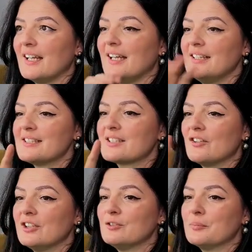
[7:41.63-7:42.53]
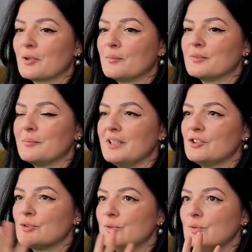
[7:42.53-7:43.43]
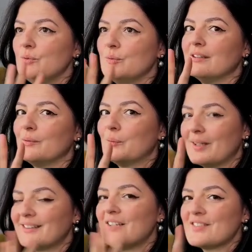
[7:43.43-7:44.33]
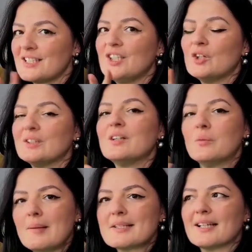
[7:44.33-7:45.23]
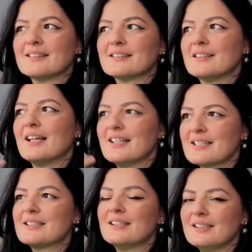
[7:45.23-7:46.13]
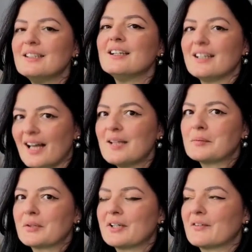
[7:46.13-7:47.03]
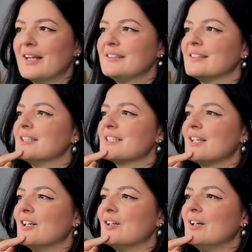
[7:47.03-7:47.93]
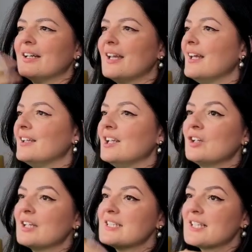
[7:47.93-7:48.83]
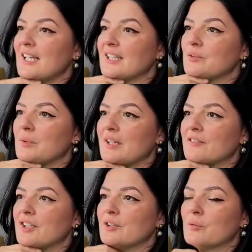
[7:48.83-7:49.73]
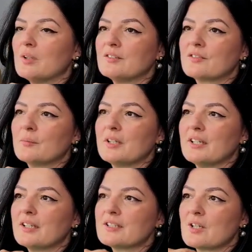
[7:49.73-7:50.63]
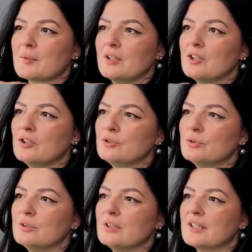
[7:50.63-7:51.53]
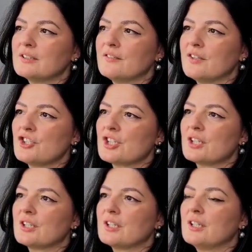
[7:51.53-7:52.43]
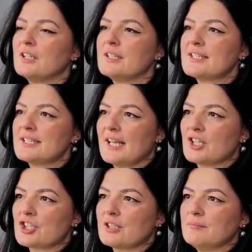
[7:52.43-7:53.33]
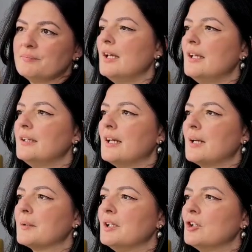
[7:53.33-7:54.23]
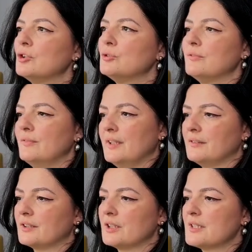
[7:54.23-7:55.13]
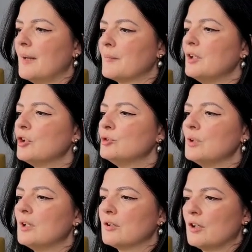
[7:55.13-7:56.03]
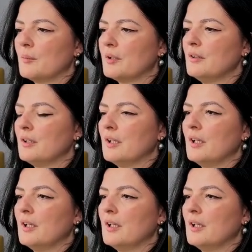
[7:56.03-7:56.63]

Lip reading: it's going to prompt me to what I've seen on their website. It's the library, right? So again, you can select whatever you want from here. So I'm going to go to another feature section, and I'm going to go to filters. I'm going to go to uncommon